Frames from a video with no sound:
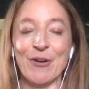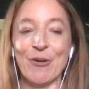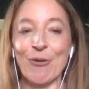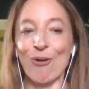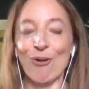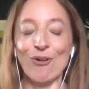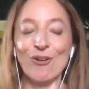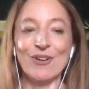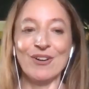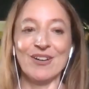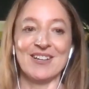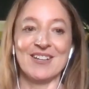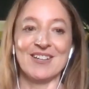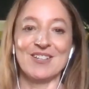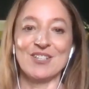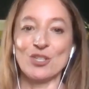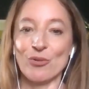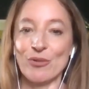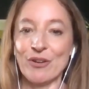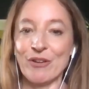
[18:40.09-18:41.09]

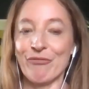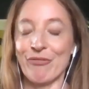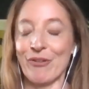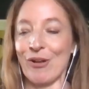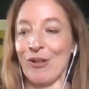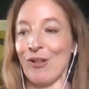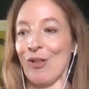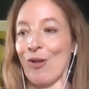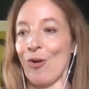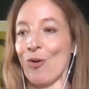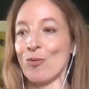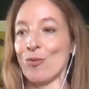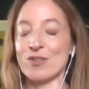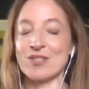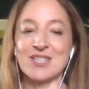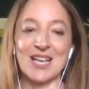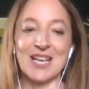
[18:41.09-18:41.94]
or joyful